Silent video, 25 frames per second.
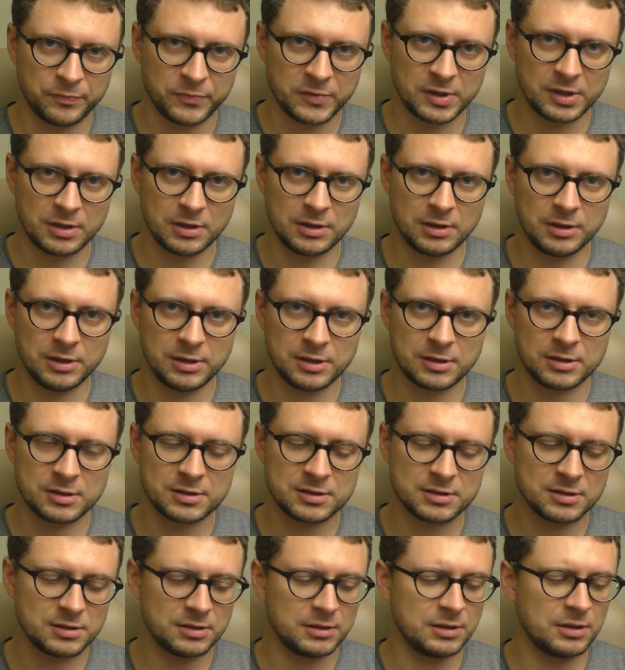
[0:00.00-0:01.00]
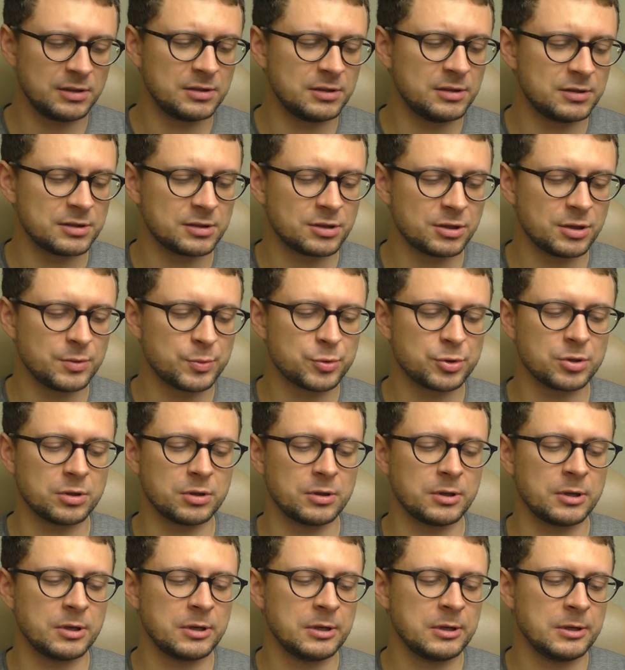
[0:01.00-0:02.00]
The link is in the
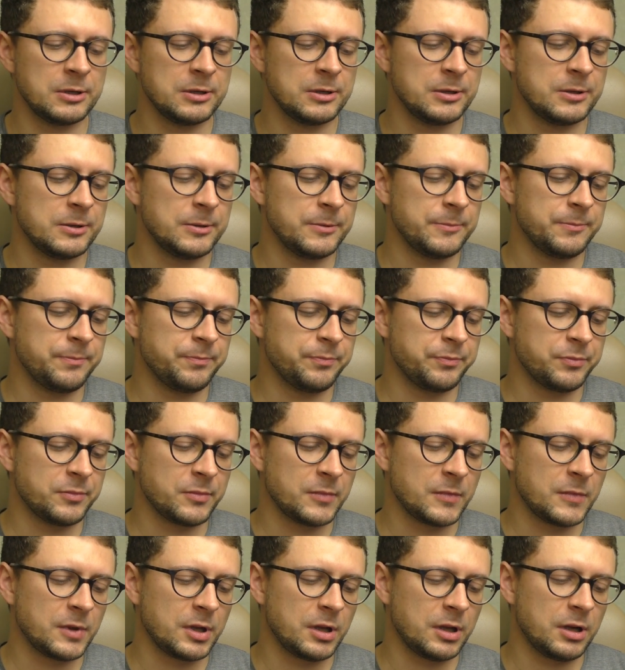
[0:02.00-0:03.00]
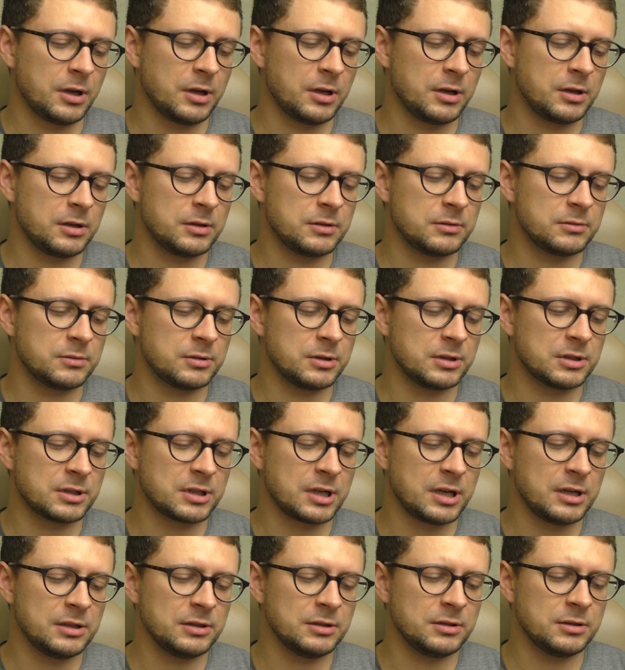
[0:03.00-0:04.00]
description. And it
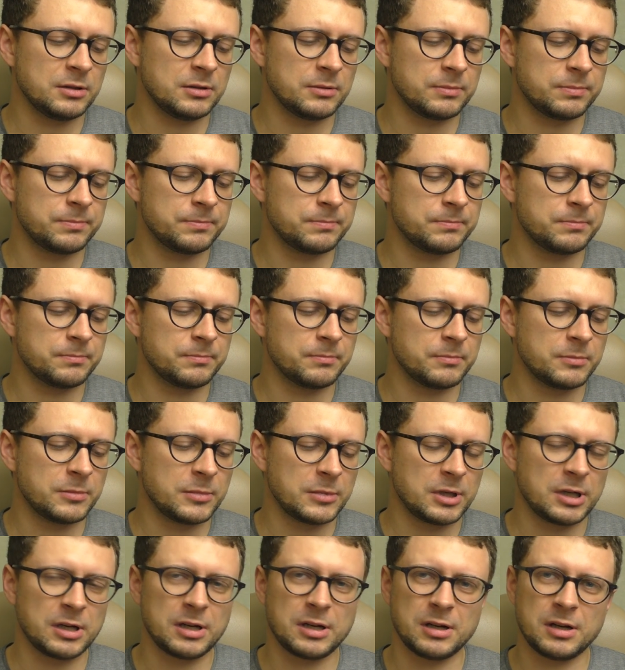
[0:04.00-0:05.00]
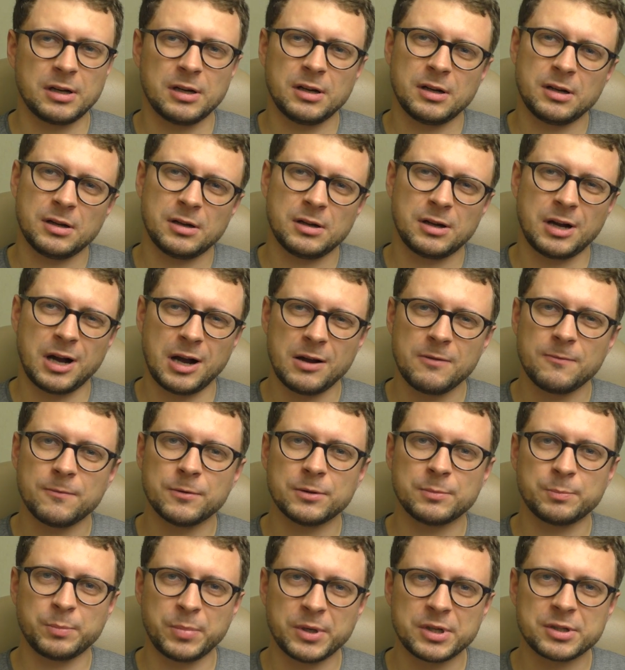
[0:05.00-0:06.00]
kind of Uh, I
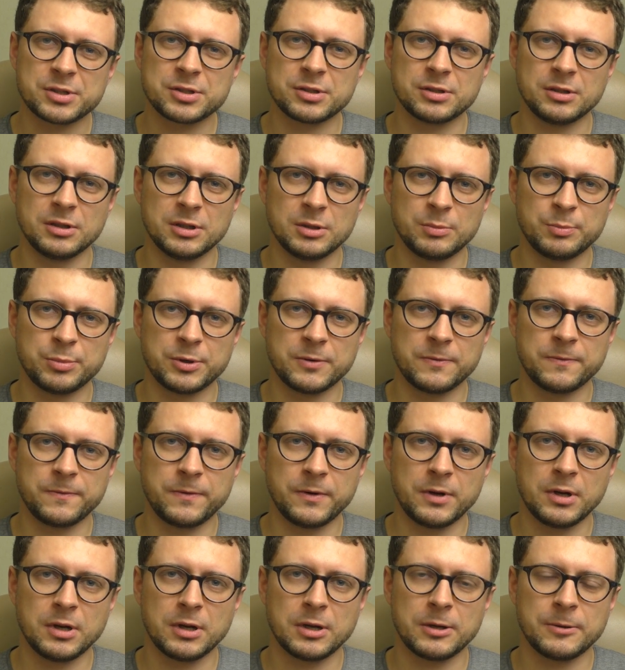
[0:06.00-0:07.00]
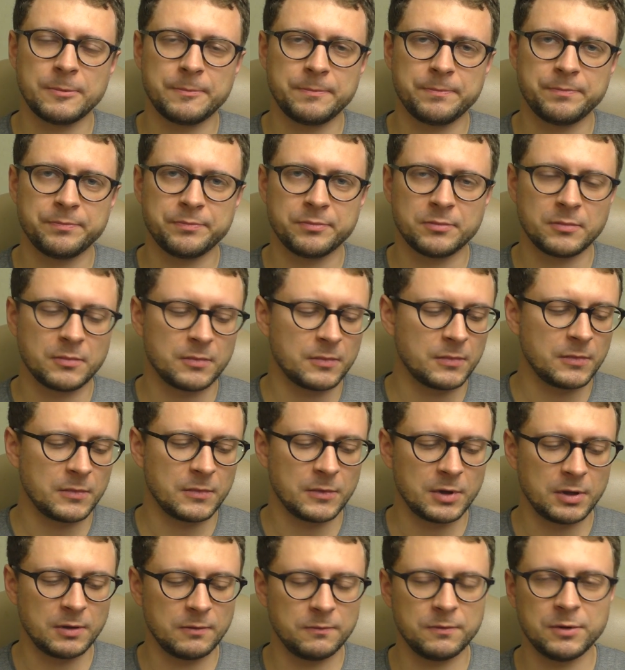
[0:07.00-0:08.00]
would personally prefer
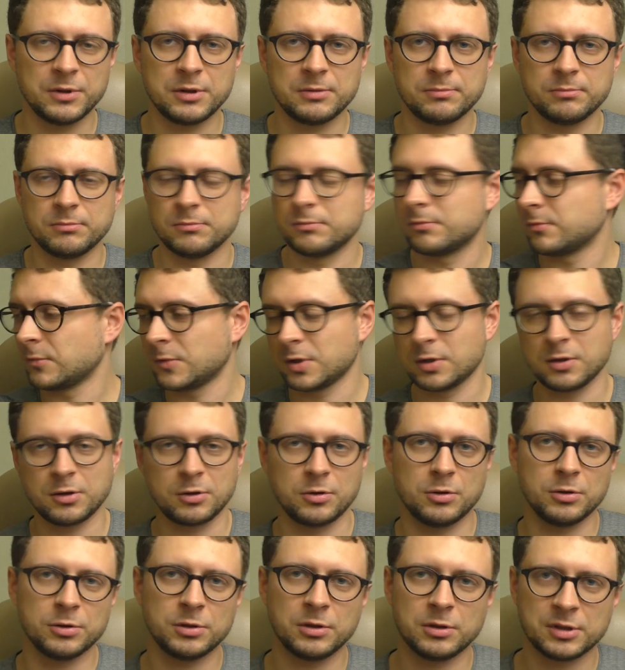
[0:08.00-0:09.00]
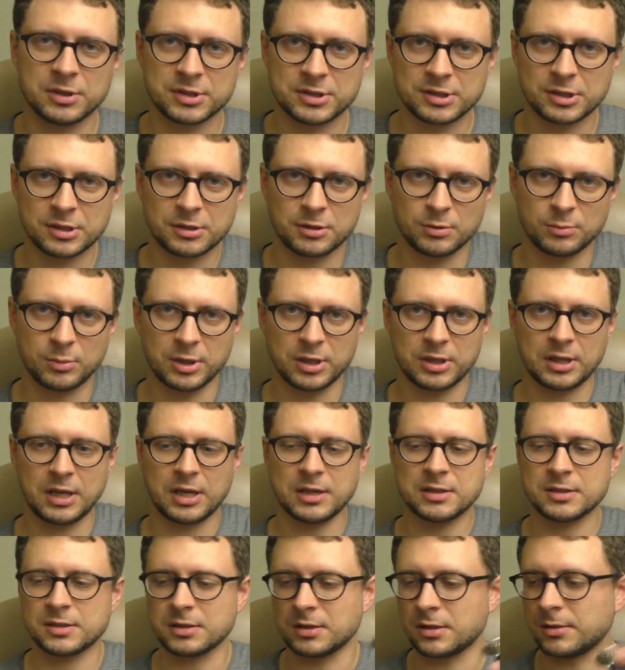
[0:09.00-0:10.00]
with, hold on a second, my
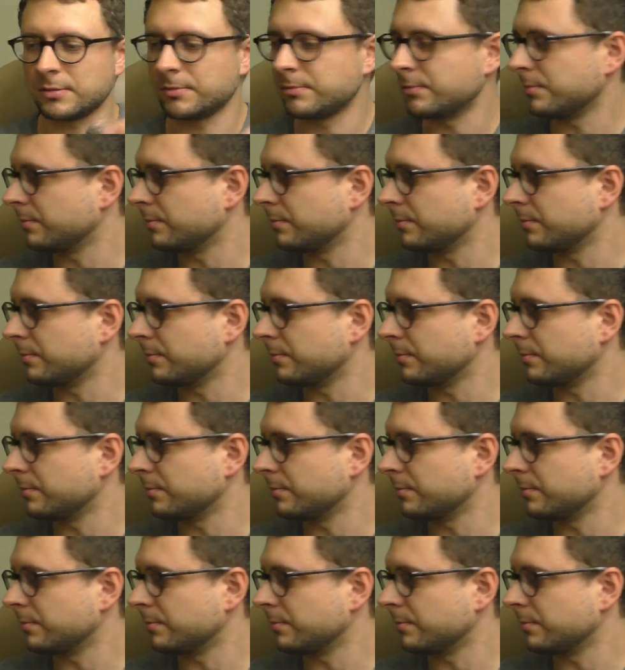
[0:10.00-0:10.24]
cats are